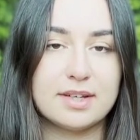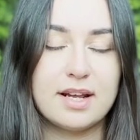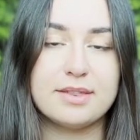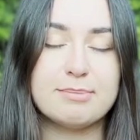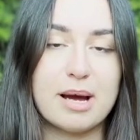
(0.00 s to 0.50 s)

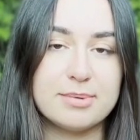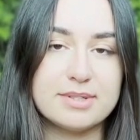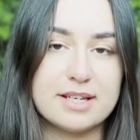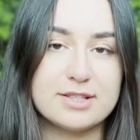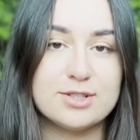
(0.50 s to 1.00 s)
The Bible
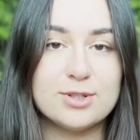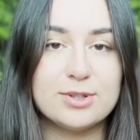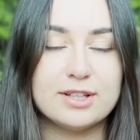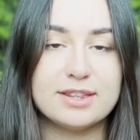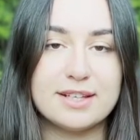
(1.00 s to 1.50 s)
says do
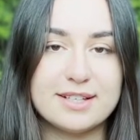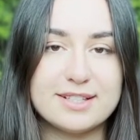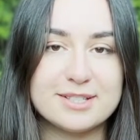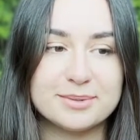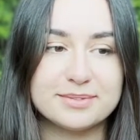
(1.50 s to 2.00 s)
good
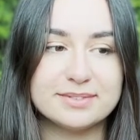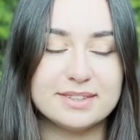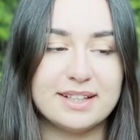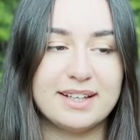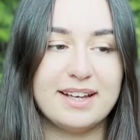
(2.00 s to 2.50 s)
things
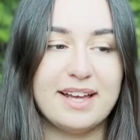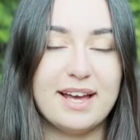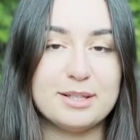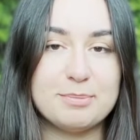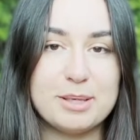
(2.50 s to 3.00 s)

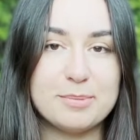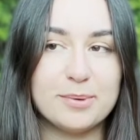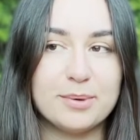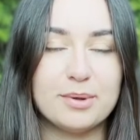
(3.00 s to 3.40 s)
and the people